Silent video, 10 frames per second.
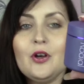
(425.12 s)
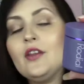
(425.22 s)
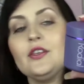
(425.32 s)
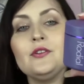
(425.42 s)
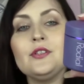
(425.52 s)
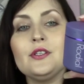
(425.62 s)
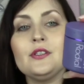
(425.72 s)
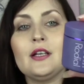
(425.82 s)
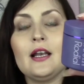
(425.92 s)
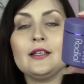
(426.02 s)
you can either use this
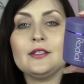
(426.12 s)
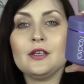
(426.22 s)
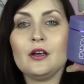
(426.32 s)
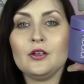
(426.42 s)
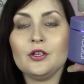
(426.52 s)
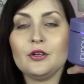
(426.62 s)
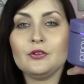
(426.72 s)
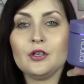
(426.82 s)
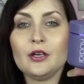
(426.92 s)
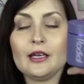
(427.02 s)
as a cleanser, you
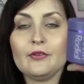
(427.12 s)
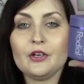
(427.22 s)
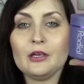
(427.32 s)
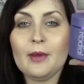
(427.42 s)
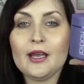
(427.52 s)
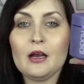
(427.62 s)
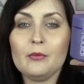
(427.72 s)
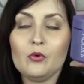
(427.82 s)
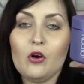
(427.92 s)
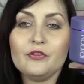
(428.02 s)
know, to kind of get rid of your
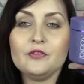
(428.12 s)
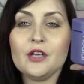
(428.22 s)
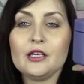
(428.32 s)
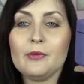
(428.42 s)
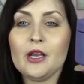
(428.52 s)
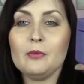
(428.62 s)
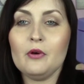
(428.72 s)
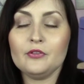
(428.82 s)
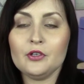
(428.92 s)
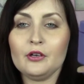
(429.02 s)
makeup, or after you take your makeup
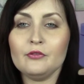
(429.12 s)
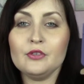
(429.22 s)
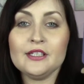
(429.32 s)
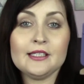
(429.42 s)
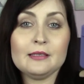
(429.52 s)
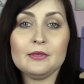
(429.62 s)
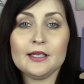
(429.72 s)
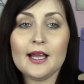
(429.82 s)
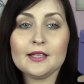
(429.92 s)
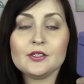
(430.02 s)
off to kind of really
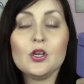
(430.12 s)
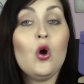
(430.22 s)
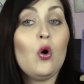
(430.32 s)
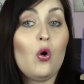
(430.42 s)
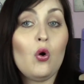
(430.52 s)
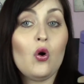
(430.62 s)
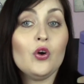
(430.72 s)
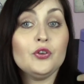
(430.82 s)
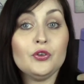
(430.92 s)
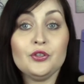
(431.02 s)
deeply cleanse,
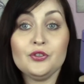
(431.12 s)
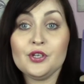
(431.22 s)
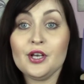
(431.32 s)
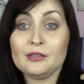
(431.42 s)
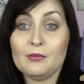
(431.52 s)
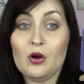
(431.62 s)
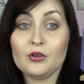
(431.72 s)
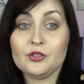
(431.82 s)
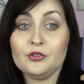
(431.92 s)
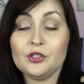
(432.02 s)
or you can use it as a
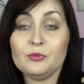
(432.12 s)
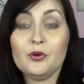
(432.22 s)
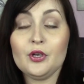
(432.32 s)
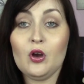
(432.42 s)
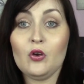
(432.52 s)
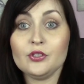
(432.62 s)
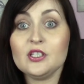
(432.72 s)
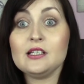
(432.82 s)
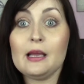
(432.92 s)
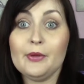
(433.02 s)
mask. You just put it on,
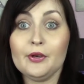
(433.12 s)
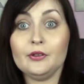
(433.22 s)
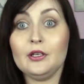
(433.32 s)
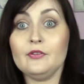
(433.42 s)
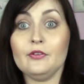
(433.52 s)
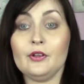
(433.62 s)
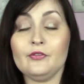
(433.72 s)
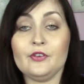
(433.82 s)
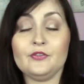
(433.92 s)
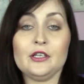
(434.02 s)
slap it on, leave it for
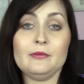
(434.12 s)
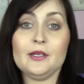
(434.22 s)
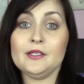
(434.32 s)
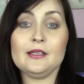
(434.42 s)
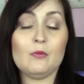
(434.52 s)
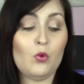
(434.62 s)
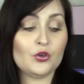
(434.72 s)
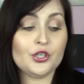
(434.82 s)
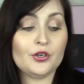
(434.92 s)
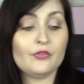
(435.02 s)
like 15 minutes, and then
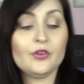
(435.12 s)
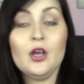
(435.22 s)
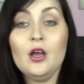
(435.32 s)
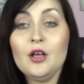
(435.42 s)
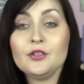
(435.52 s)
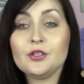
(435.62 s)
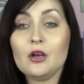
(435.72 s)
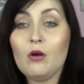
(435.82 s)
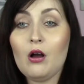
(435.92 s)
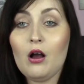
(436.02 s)
wash it off.
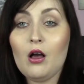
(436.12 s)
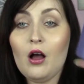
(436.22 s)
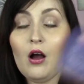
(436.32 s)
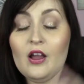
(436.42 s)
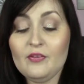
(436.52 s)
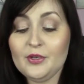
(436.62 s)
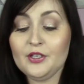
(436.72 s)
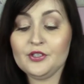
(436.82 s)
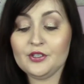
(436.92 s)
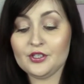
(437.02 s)
So I've
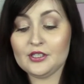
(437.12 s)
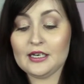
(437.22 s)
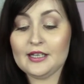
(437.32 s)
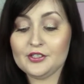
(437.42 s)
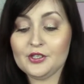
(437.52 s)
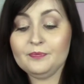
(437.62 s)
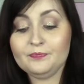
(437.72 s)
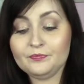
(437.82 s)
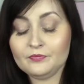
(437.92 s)
been using this as a cleanser.